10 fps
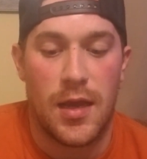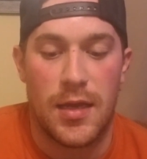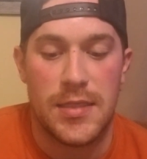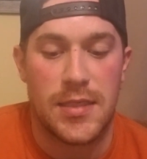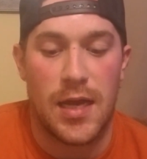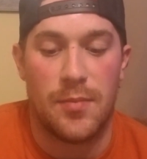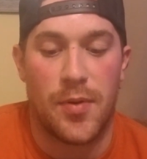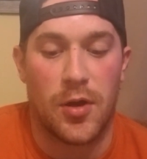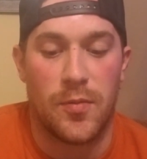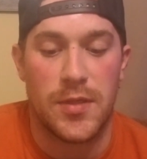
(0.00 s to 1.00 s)
He's got
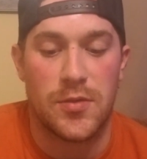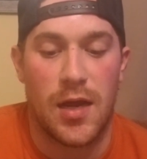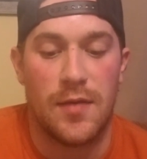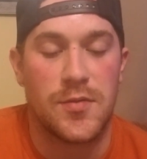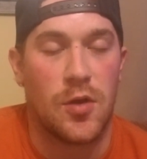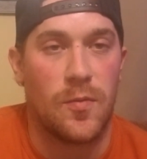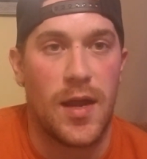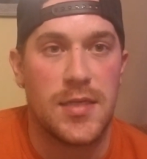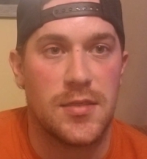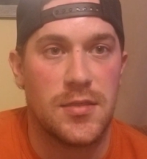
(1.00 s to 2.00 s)
Parkway Drives,
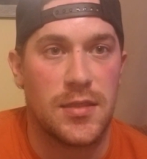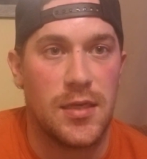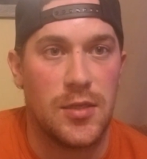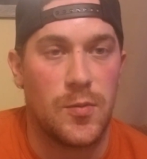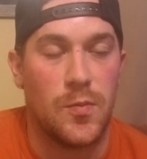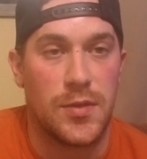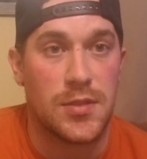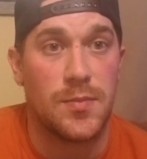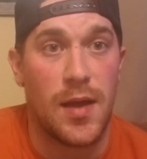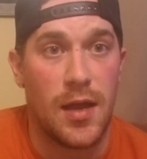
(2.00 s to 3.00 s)
Horizons, and Killing Them with a
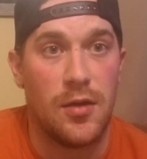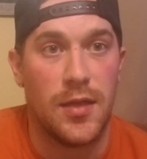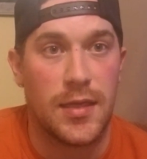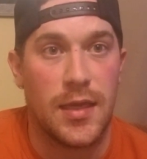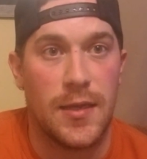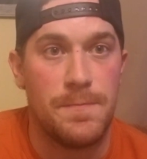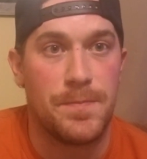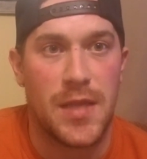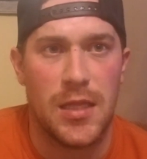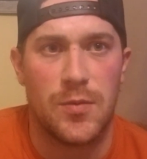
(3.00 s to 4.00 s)
Smile. Again,
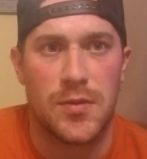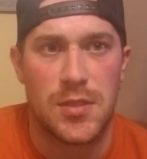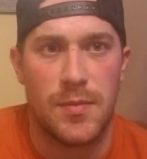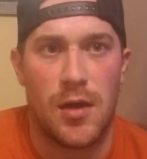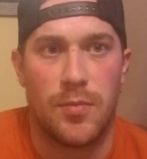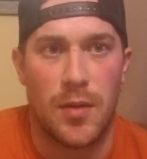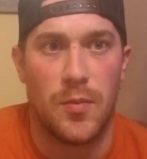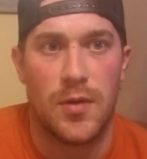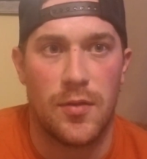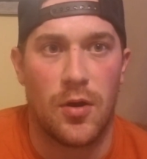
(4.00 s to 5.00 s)
Killing with a Smile, probably
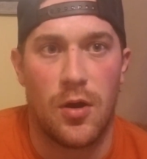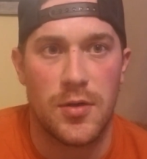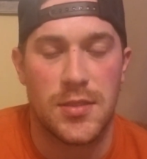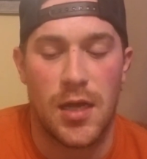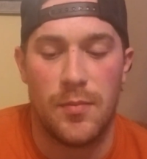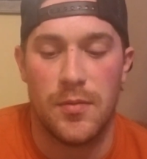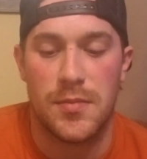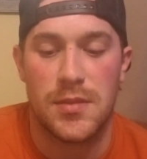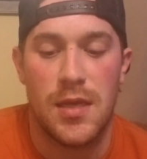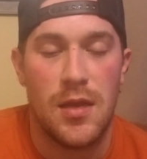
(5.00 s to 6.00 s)
one of their hardest
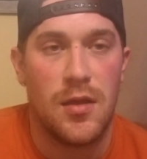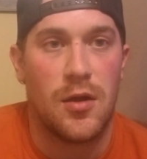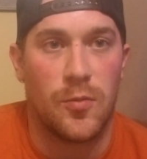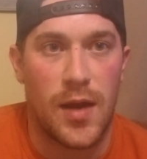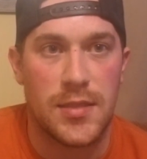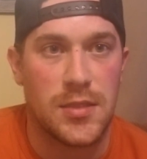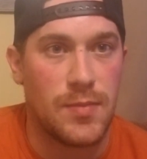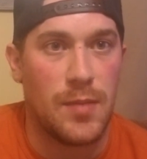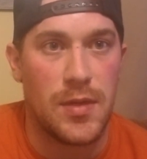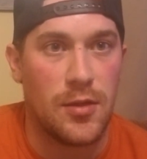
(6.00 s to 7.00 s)
albums. Horizons
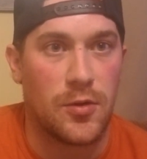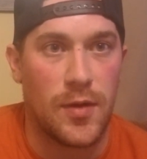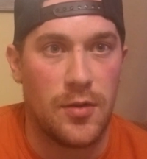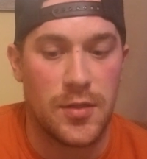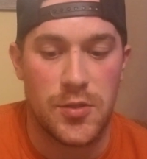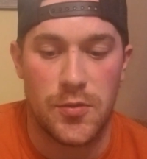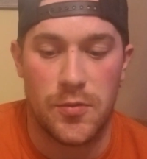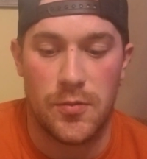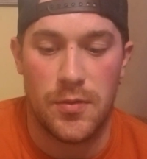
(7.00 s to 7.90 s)
might be their crowning jewel.